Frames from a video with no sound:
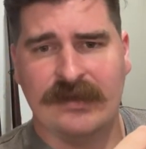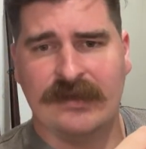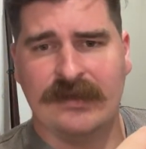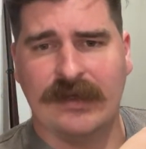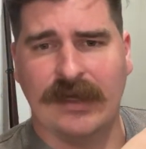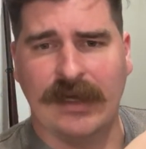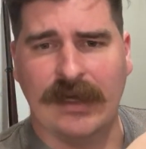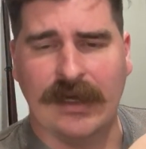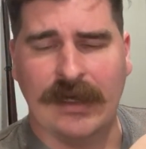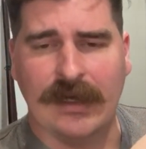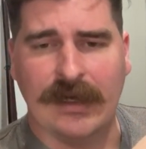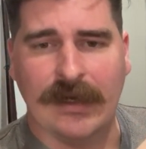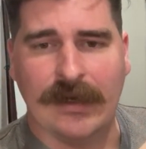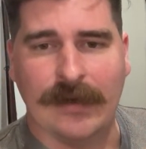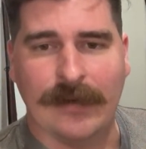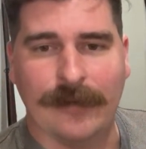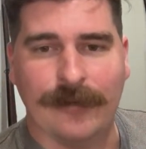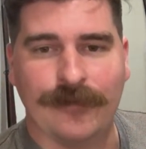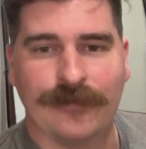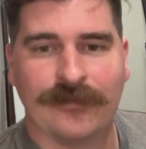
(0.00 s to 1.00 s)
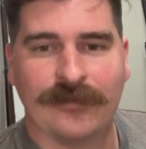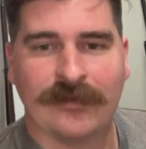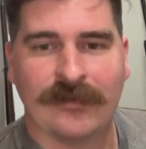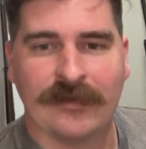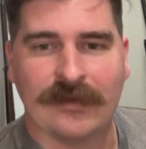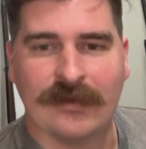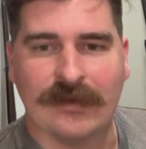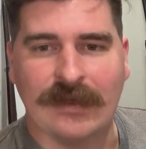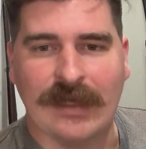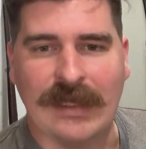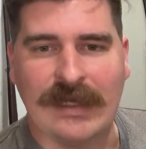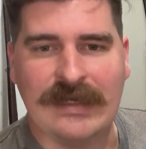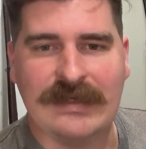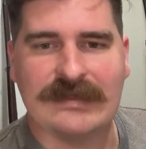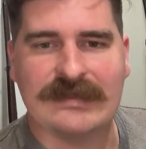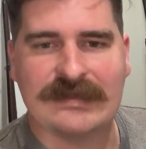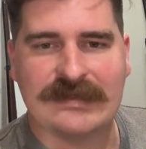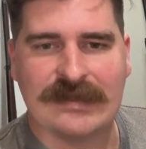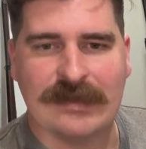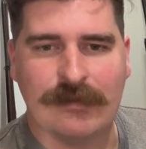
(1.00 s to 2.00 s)
Um, any
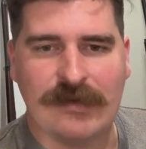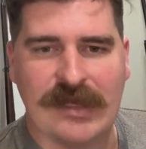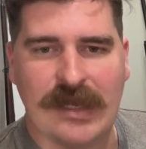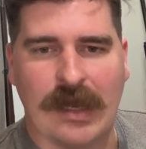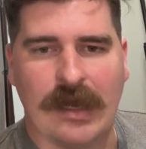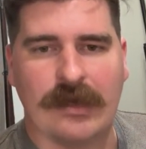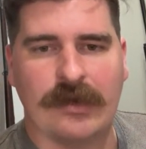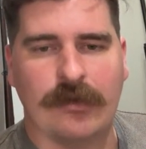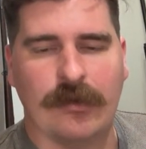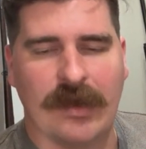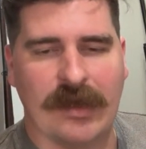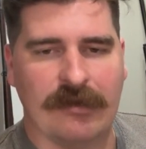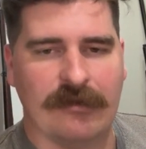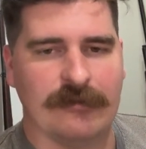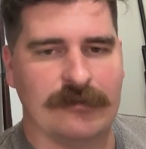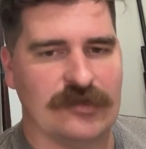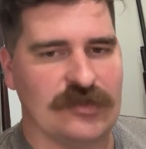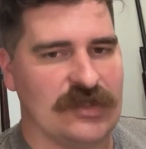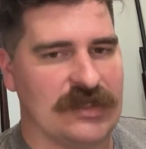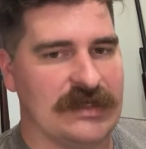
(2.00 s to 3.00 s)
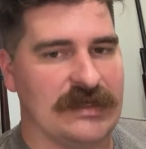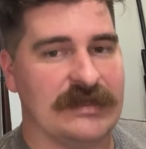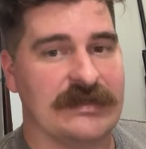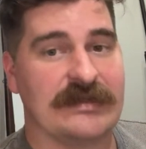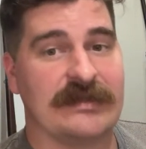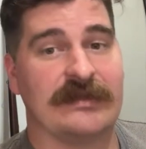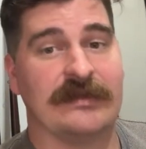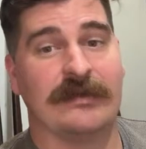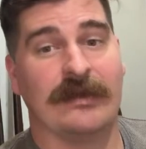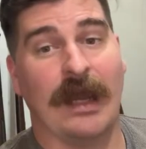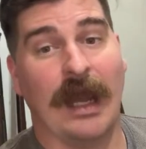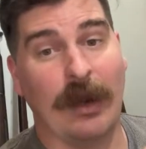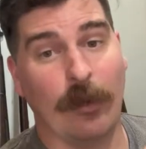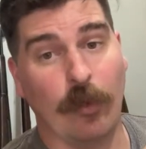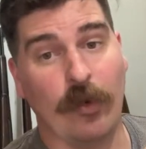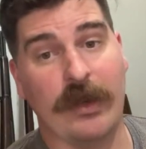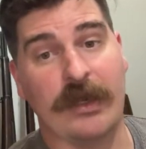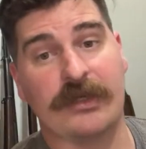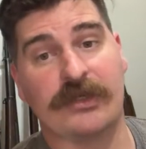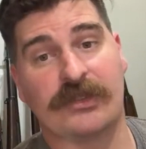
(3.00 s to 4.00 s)
semi-auto LMGs? I
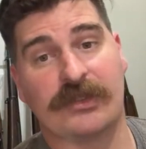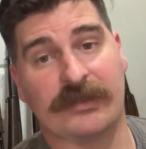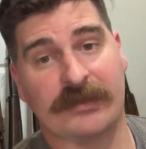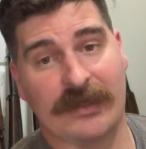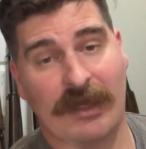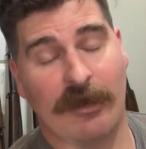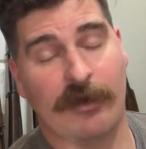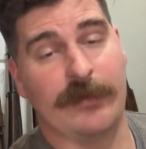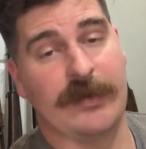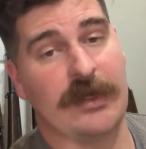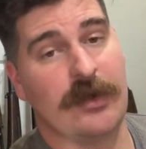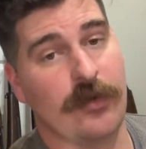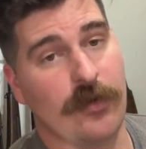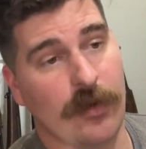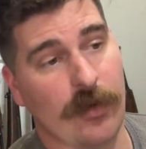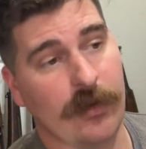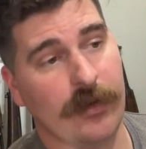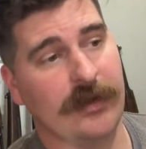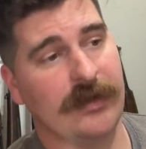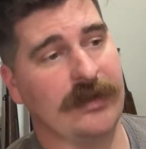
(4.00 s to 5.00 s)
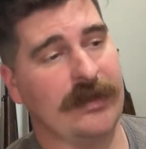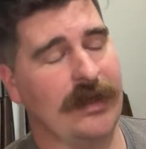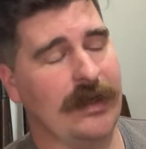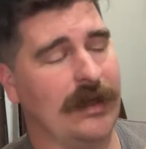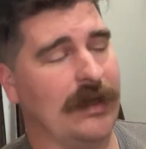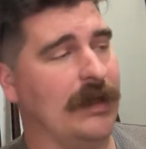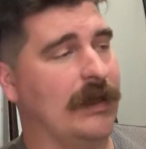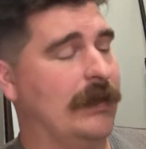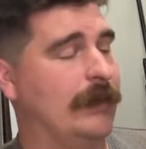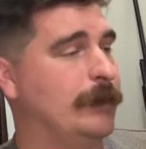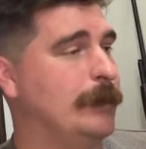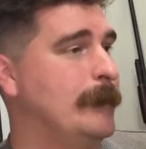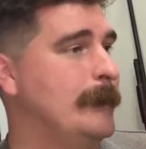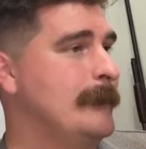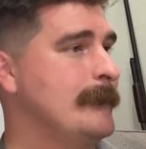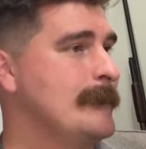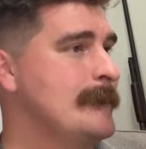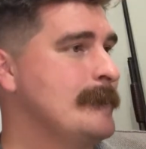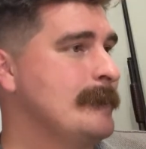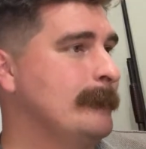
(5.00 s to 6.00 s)
wish that would be cool.
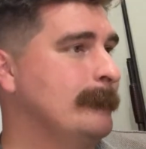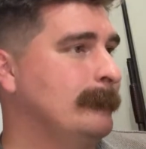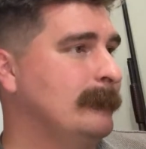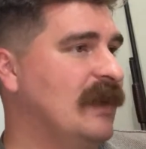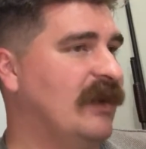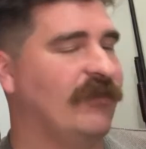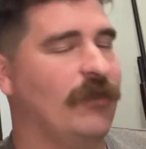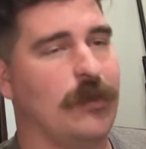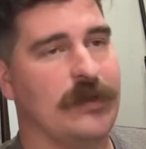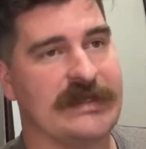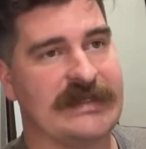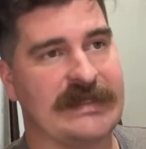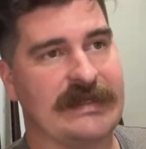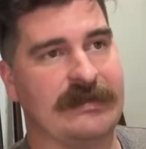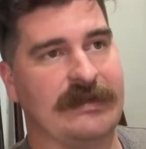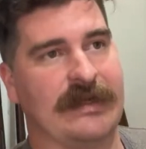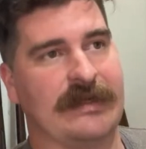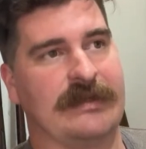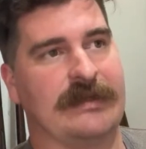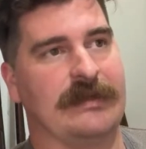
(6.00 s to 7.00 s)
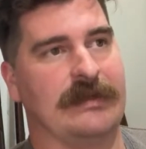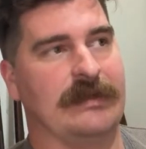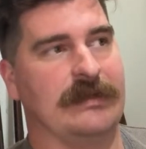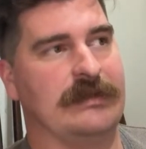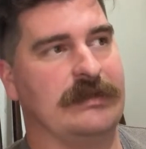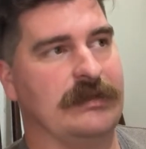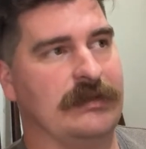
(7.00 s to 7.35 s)
I've always seen like the